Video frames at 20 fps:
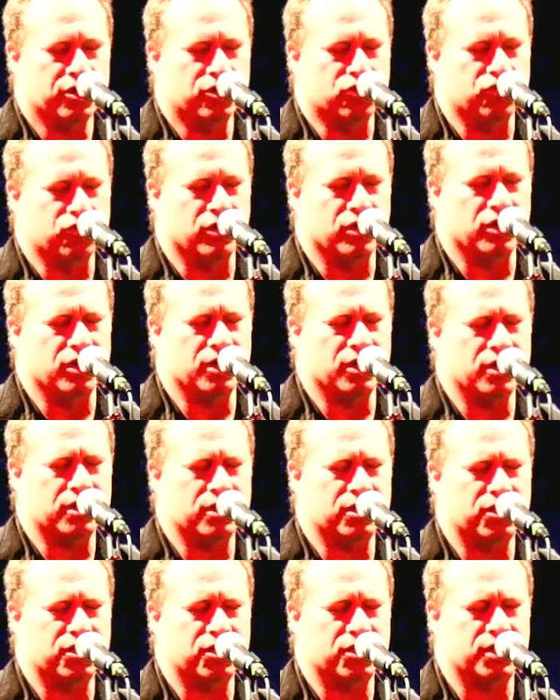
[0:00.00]

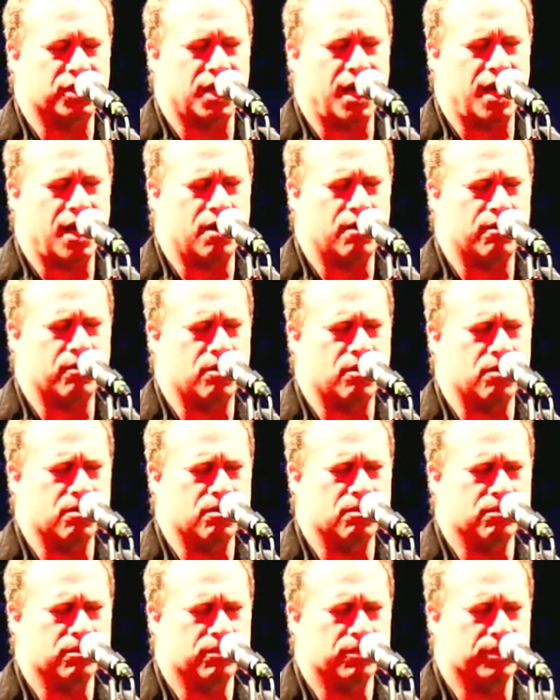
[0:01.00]
trucks out on
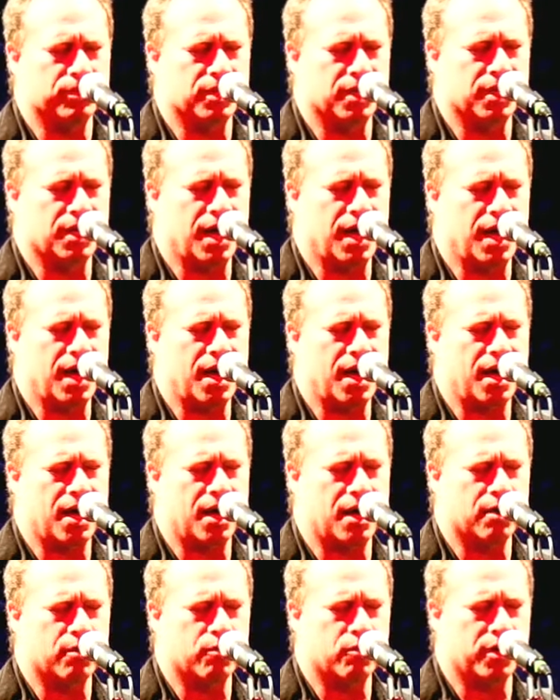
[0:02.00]
the
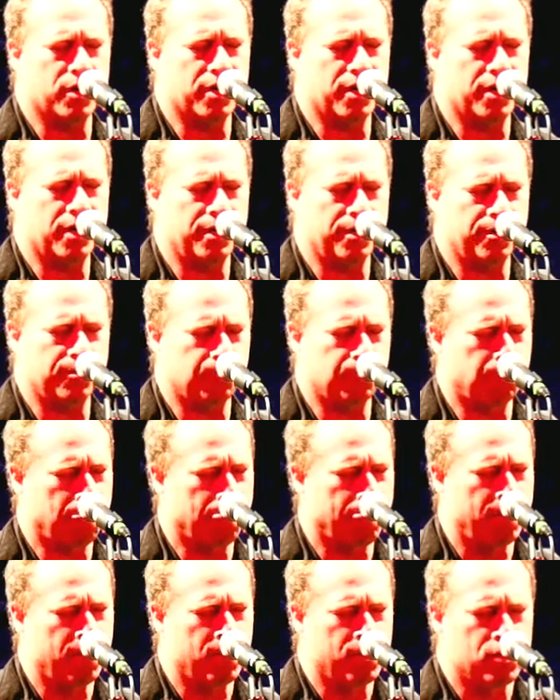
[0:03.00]
highway,
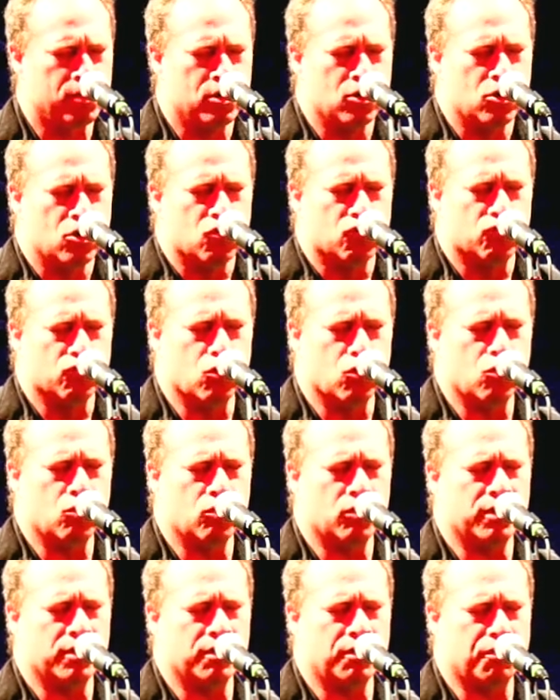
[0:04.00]

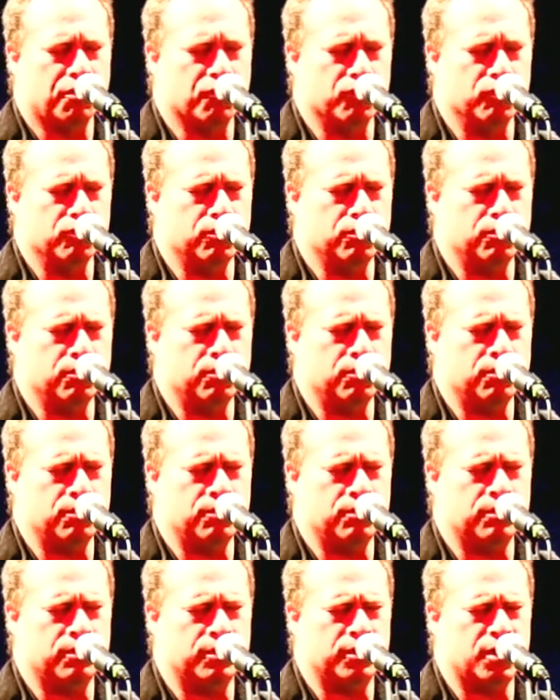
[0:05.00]
rolling
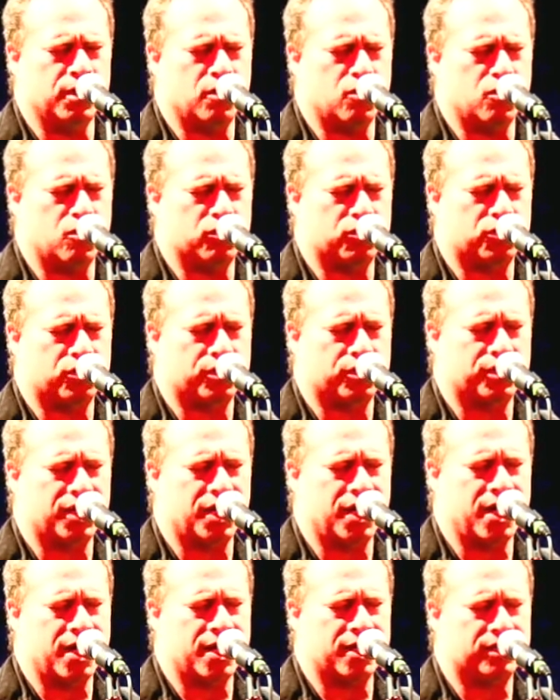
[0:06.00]
through your
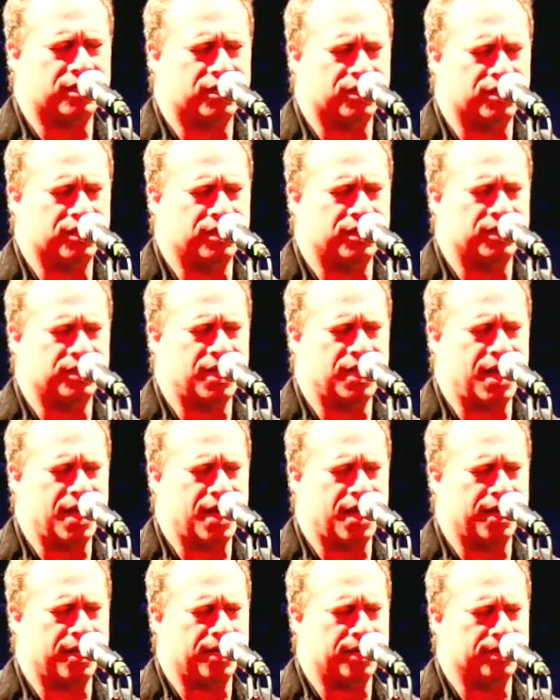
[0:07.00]
state
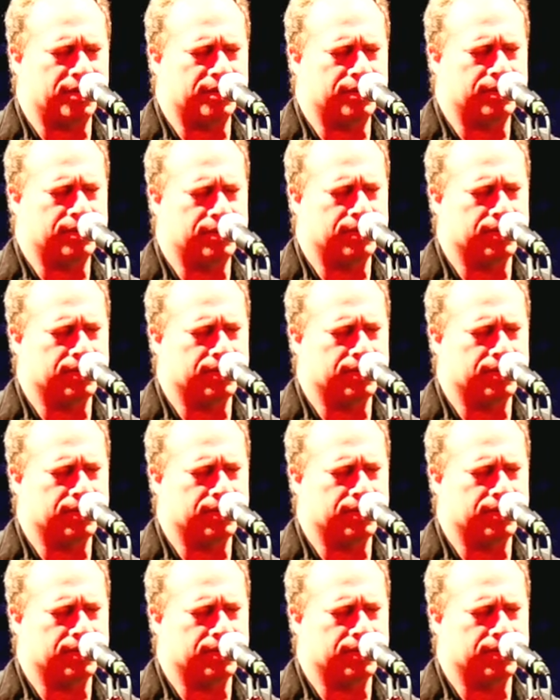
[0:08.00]
tonight.